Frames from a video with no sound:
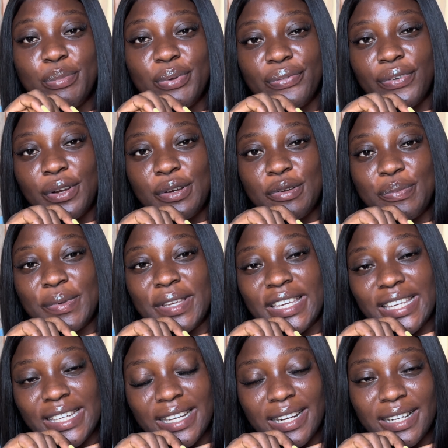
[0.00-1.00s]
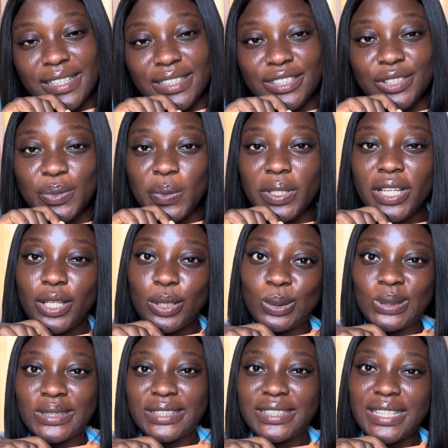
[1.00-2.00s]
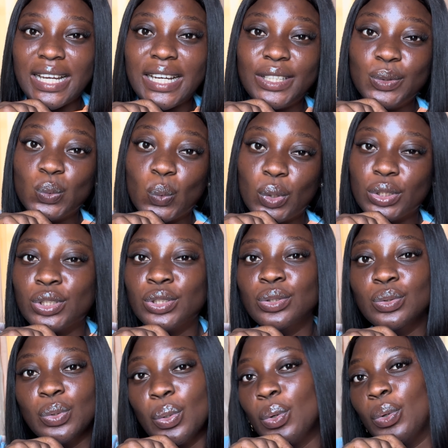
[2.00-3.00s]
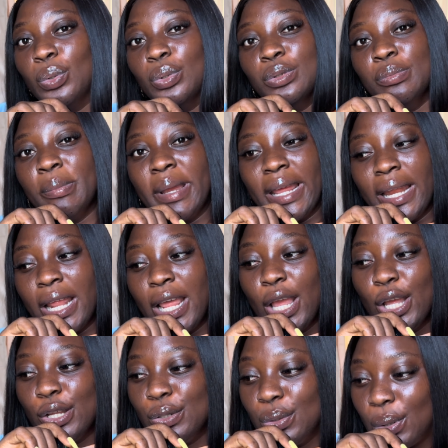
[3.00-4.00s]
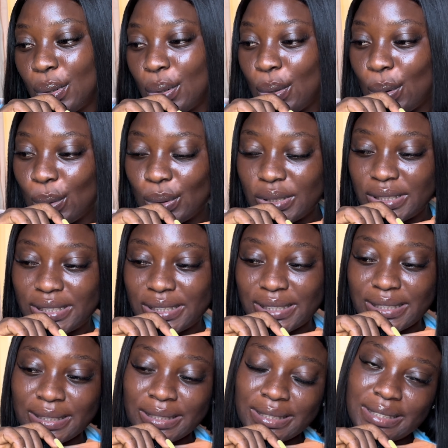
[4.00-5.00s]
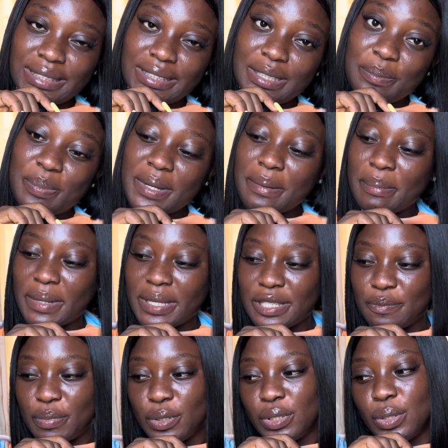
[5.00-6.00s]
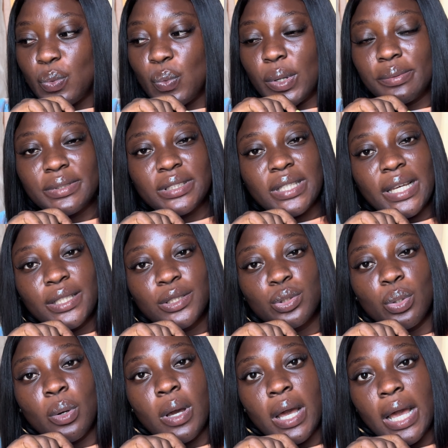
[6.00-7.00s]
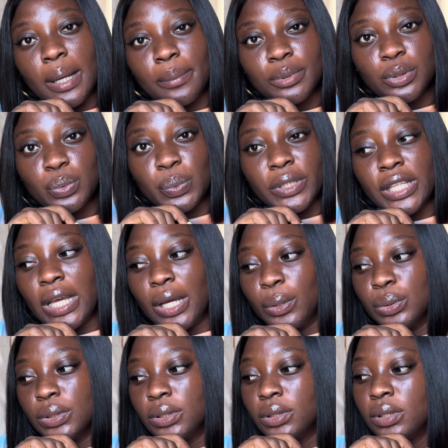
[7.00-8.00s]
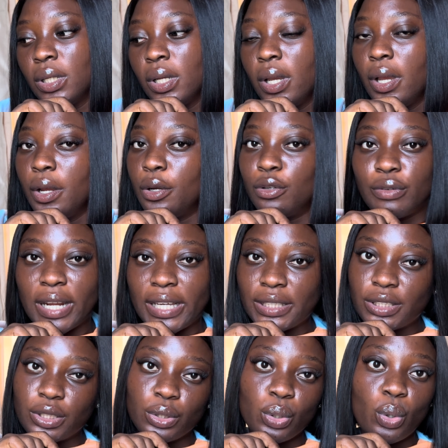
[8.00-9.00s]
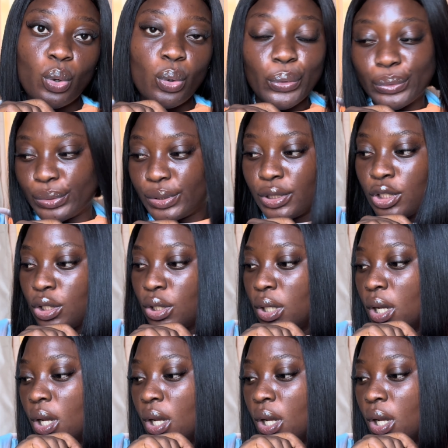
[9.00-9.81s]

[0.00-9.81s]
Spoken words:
Before we begin, let's quickly understand what no code means. No code simply means building websites or apps without writing code.